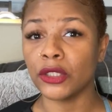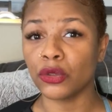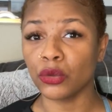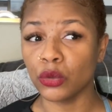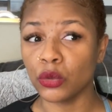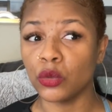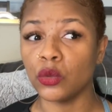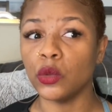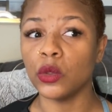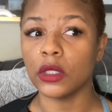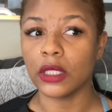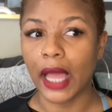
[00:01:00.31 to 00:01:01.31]
through
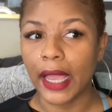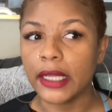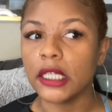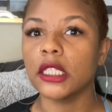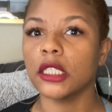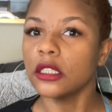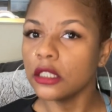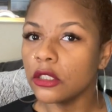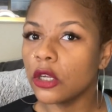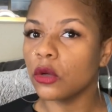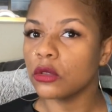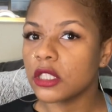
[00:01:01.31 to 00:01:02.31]
like,
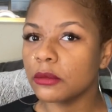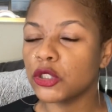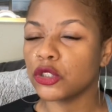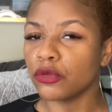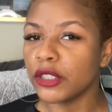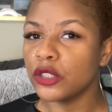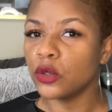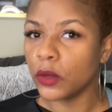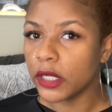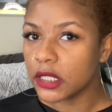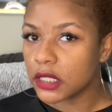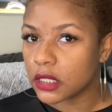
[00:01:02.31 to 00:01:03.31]
some
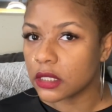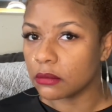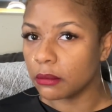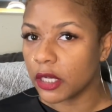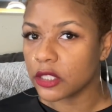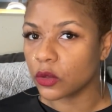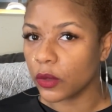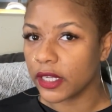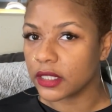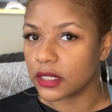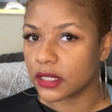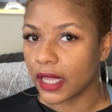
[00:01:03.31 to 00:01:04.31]
strenuous muscle
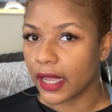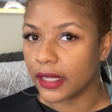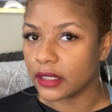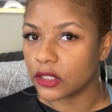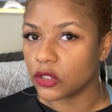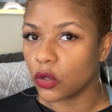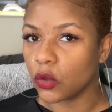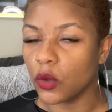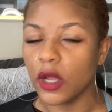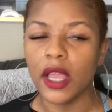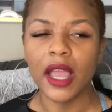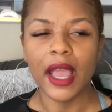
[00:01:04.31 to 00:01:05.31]
exercise. So
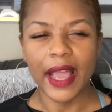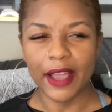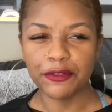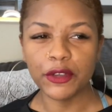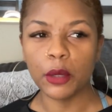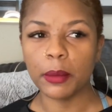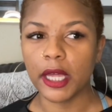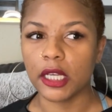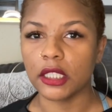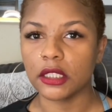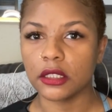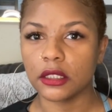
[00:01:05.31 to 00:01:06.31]
I feel
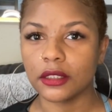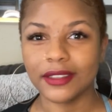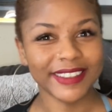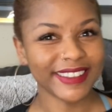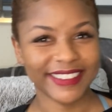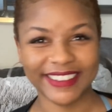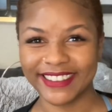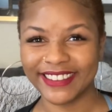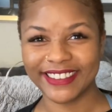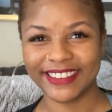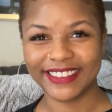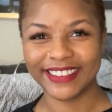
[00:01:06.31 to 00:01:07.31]
better.
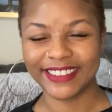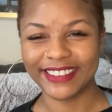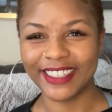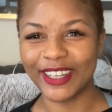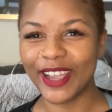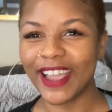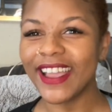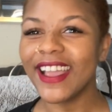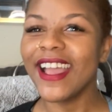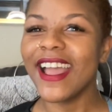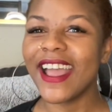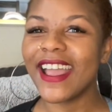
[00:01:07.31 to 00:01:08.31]
Okay.
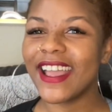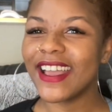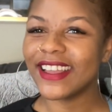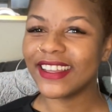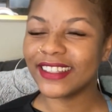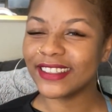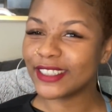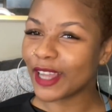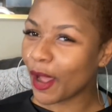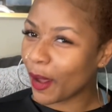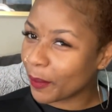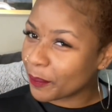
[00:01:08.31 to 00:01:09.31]
And
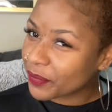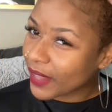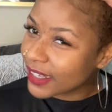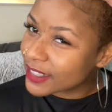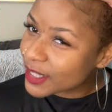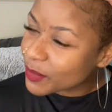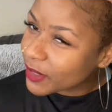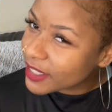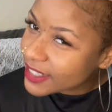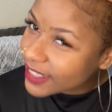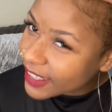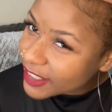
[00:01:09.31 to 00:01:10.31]
I just want
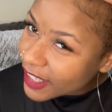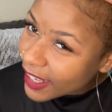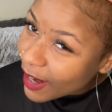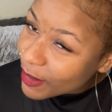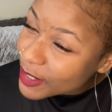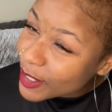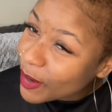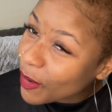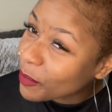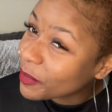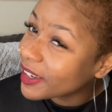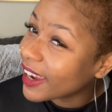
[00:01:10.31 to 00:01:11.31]
to say shout out to
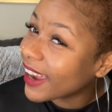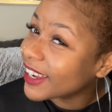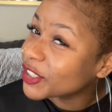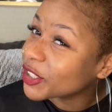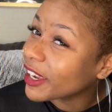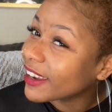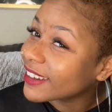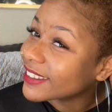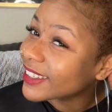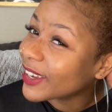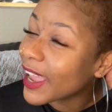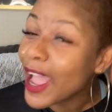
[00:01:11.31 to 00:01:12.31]
Omiage.
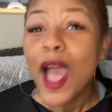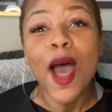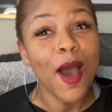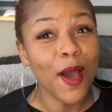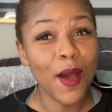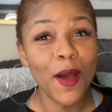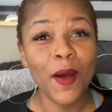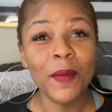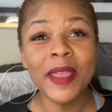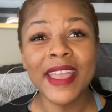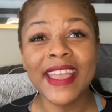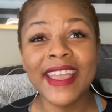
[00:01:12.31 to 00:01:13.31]
Okay.
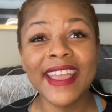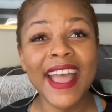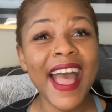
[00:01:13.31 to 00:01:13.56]
Omiage.